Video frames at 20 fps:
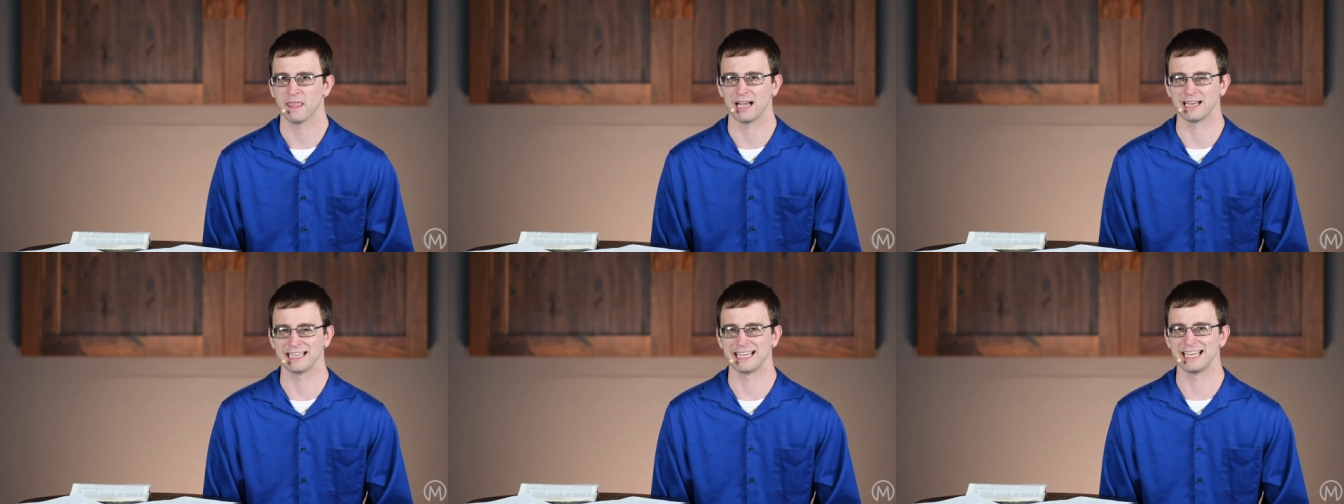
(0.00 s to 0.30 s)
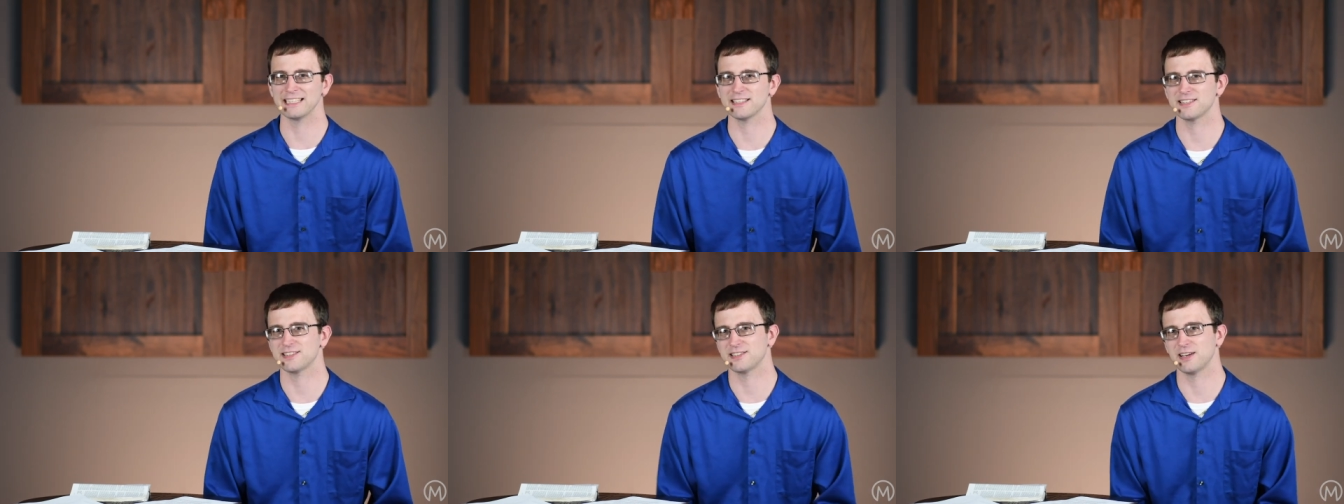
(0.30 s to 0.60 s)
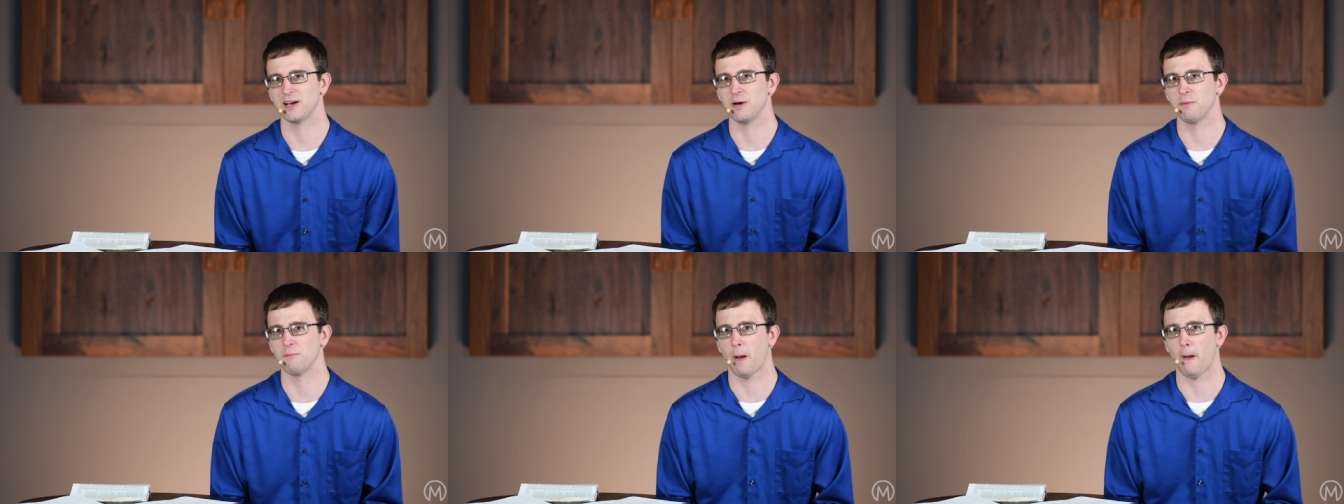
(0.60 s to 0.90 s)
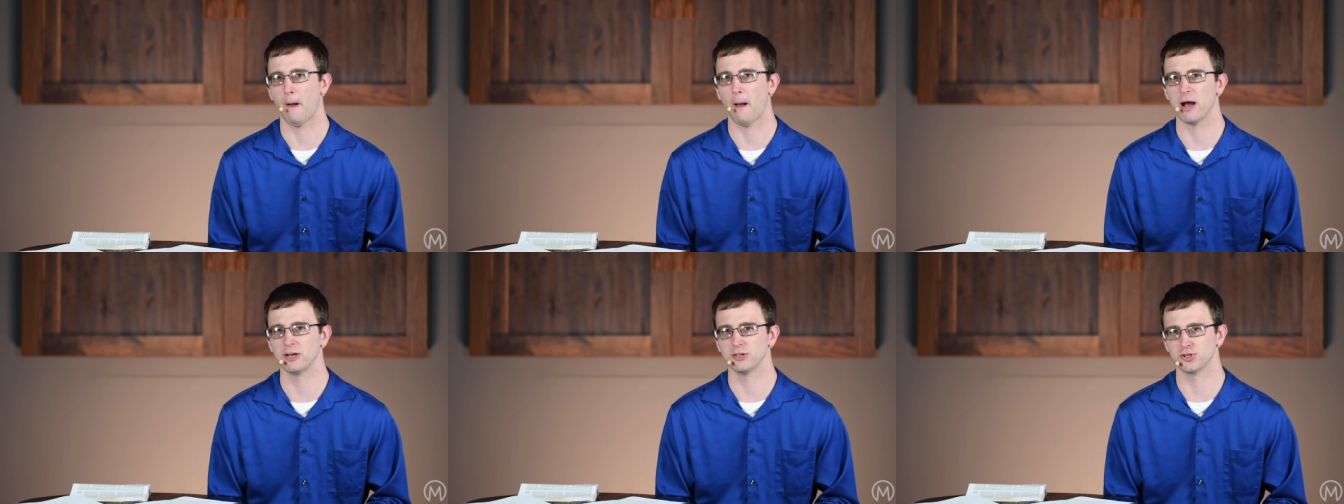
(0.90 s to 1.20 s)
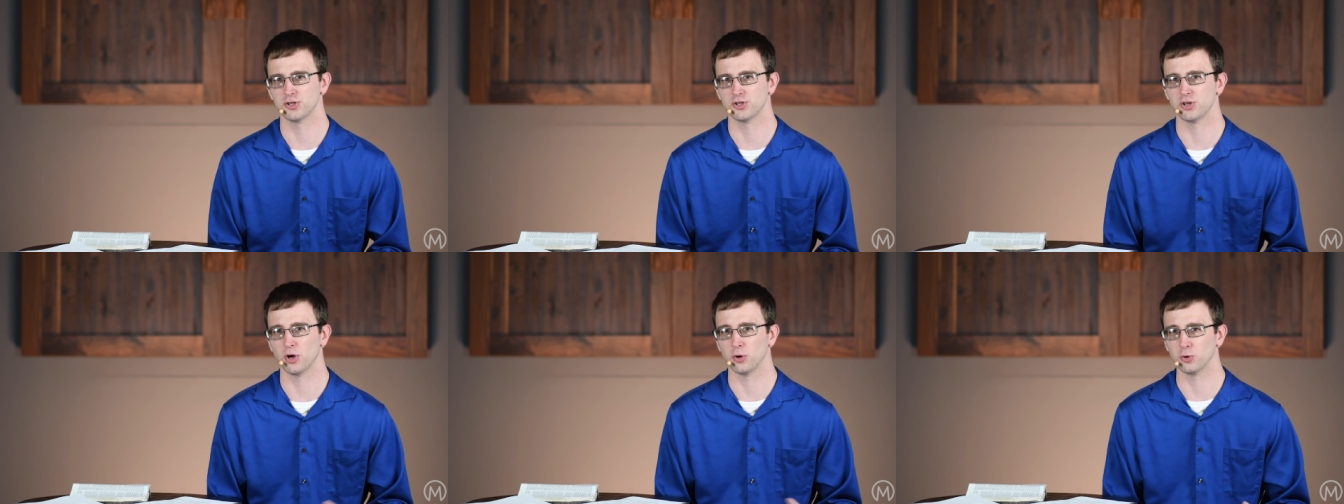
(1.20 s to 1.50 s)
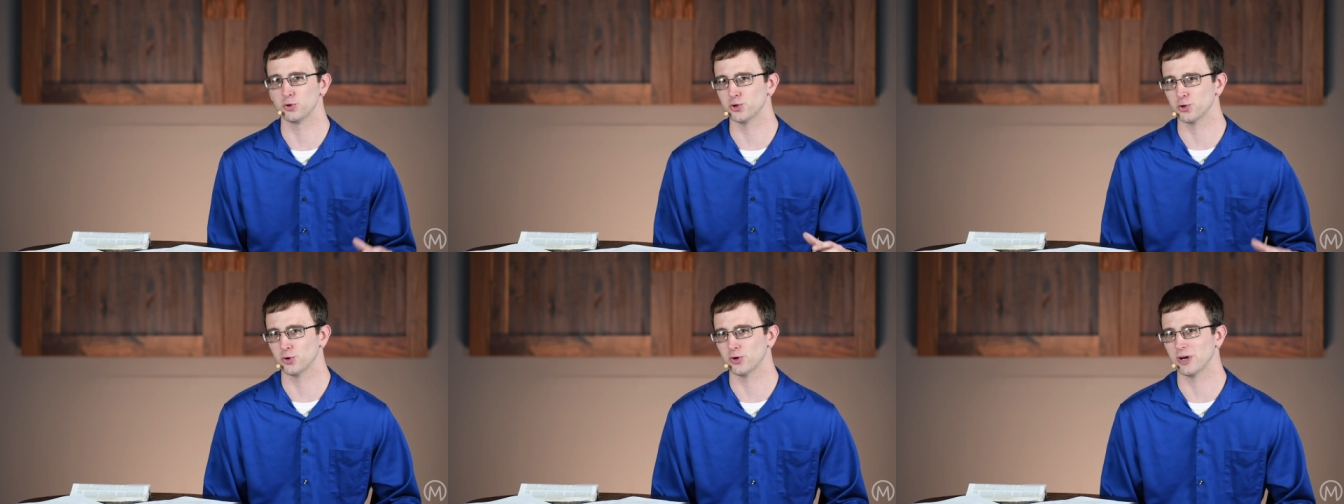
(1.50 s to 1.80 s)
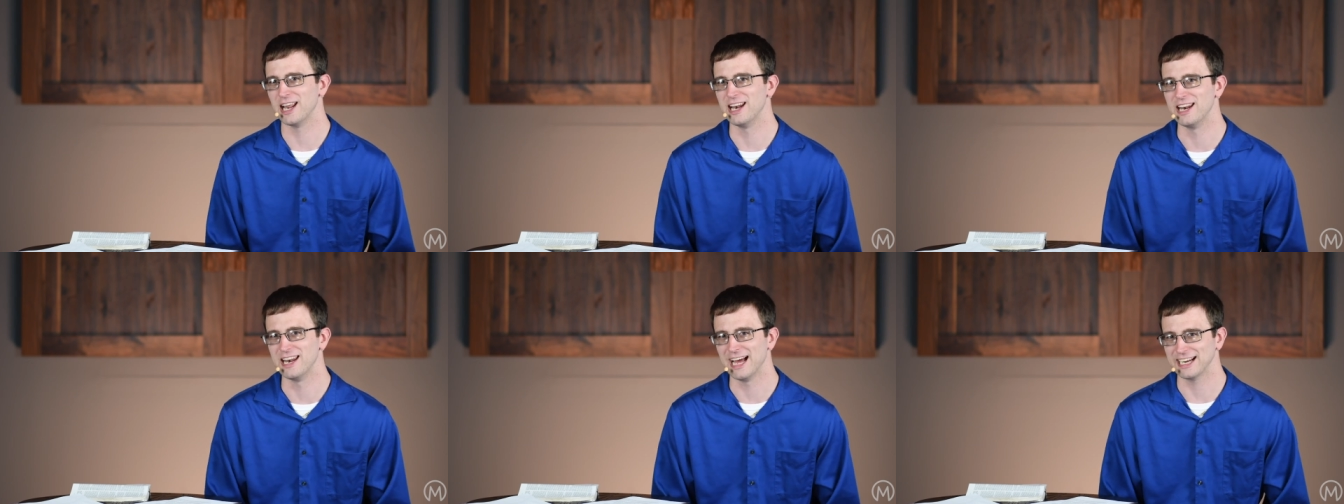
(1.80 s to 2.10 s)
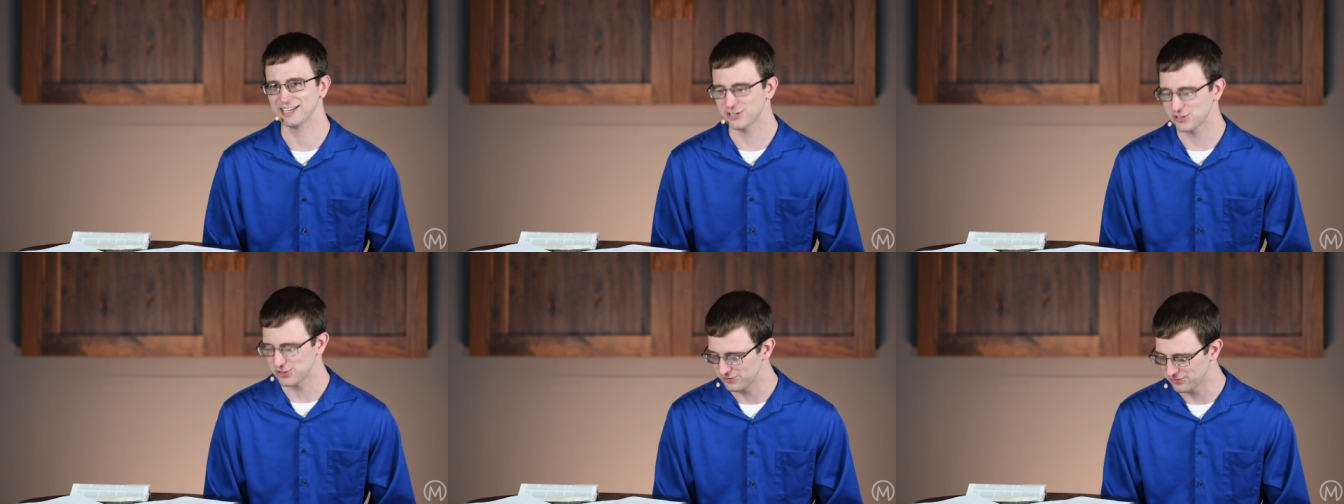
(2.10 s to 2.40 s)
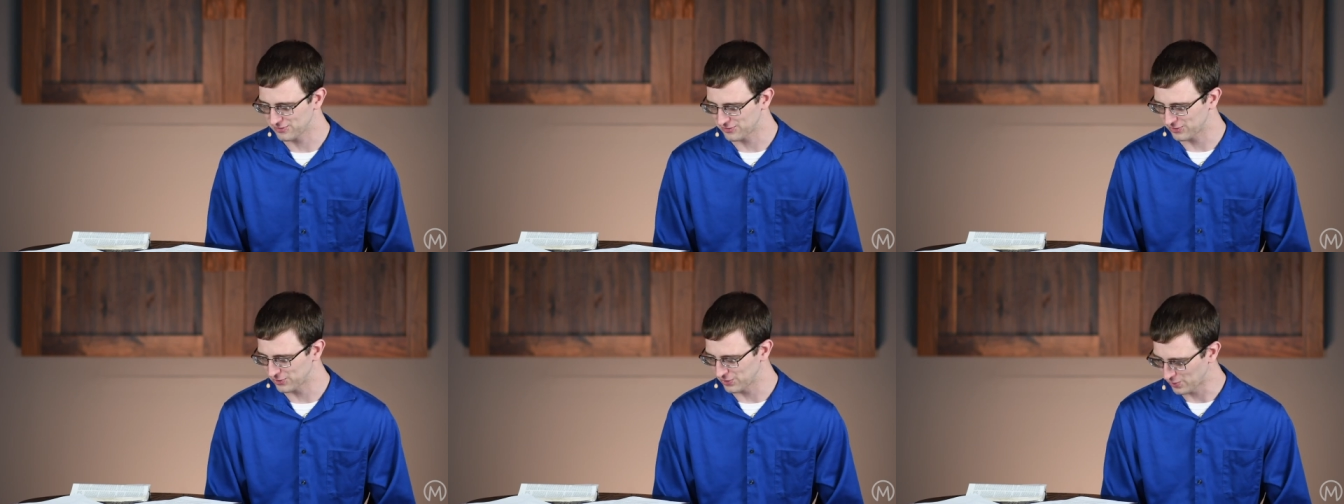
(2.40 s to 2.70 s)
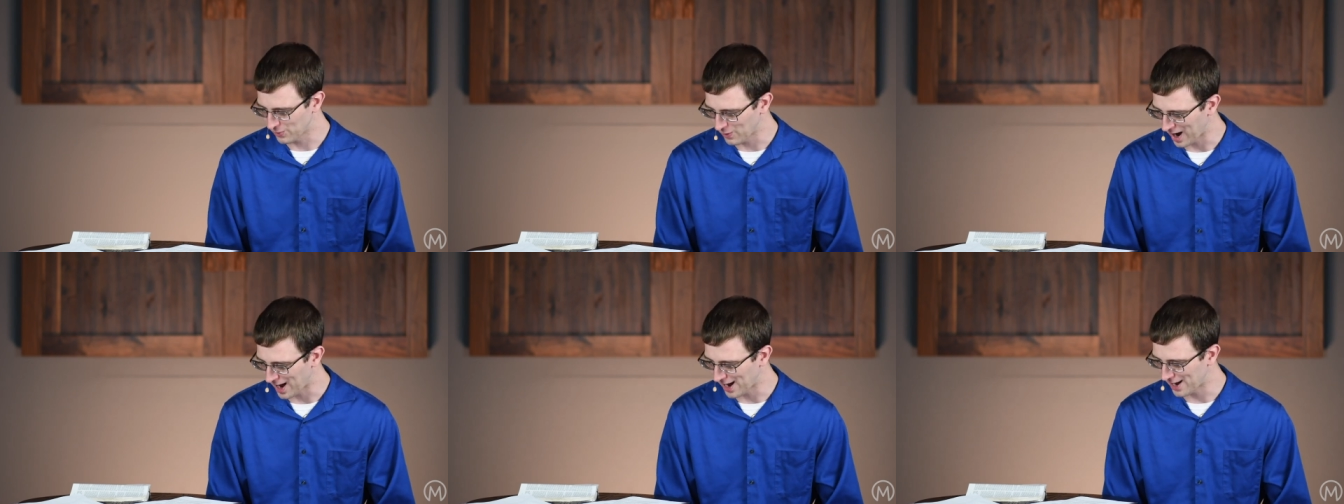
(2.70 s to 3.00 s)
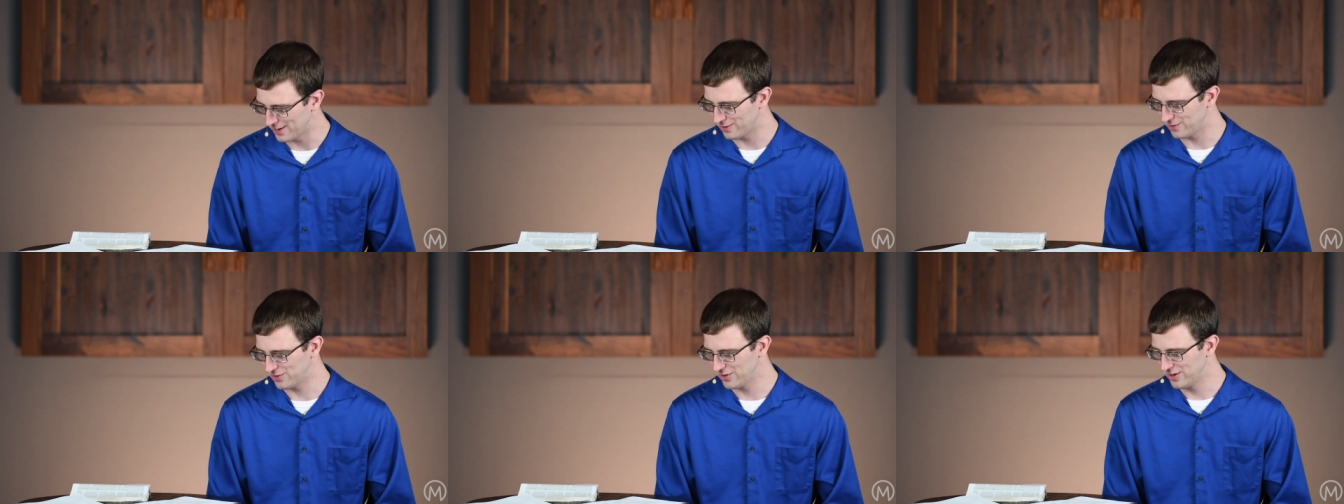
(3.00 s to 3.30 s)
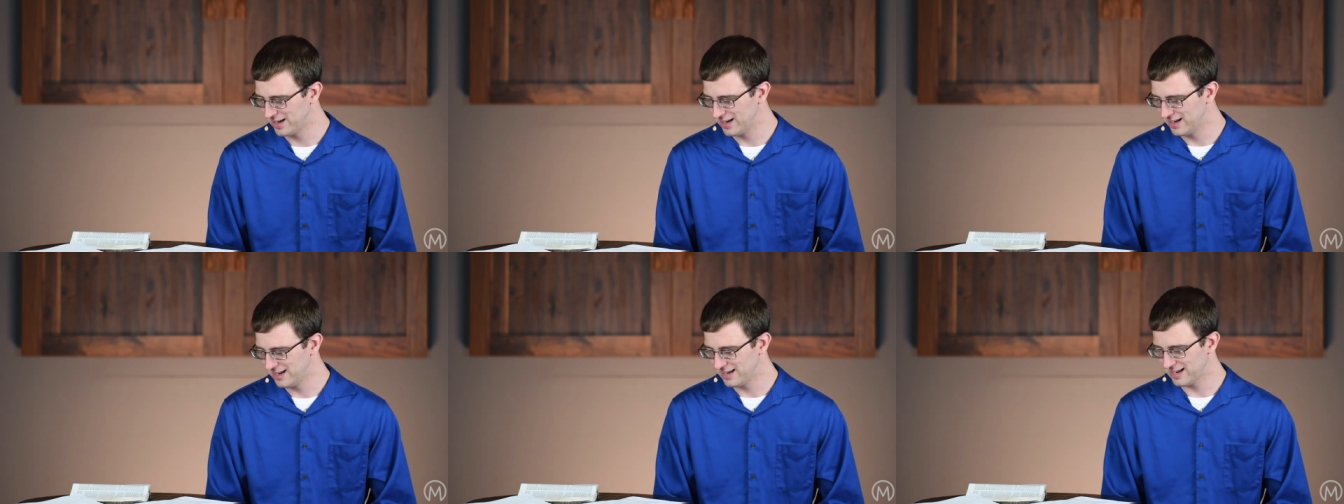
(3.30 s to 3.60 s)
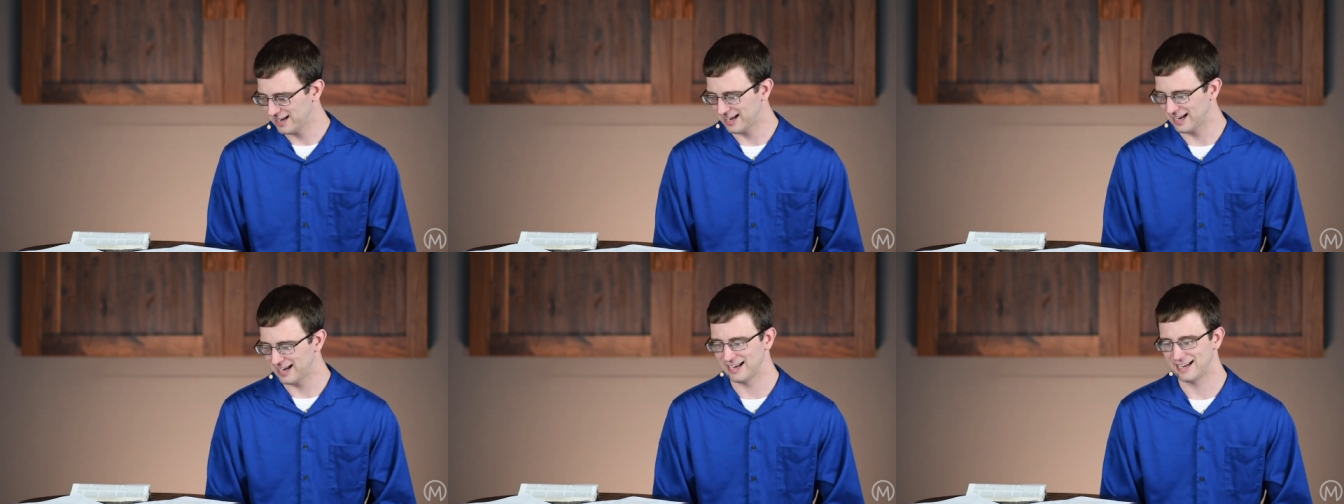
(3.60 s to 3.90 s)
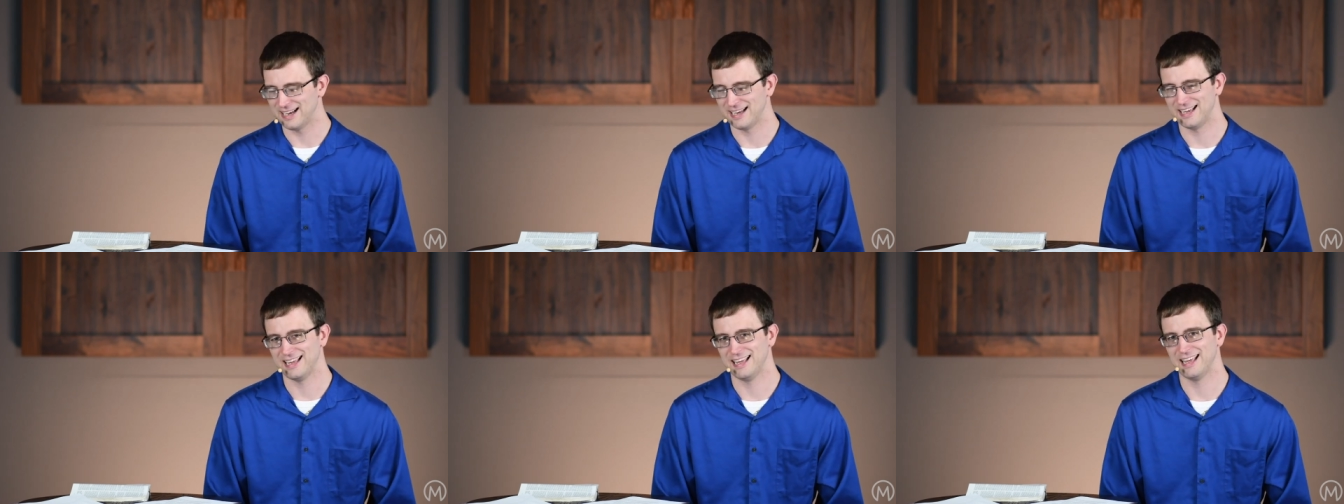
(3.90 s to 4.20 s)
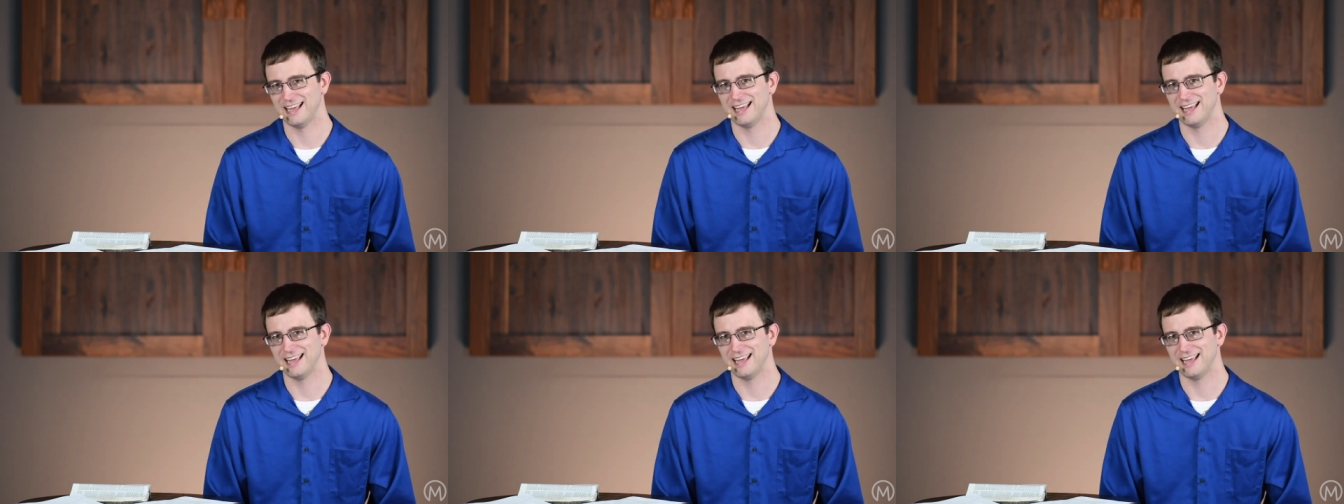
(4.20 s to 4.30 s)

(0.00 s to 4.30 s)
and get some social connection for a while, uh,